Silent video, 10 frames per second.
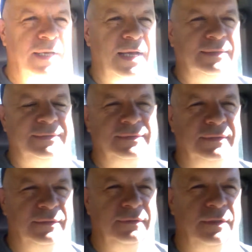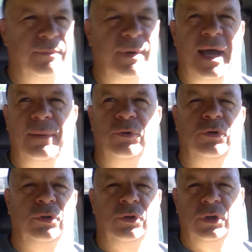Yes, the
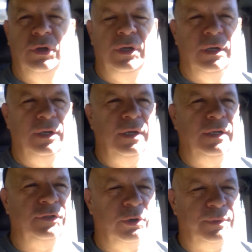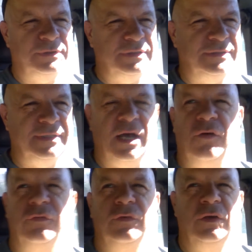Bible interprets
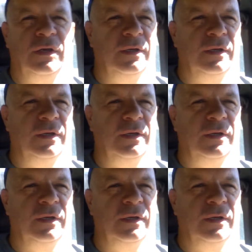itself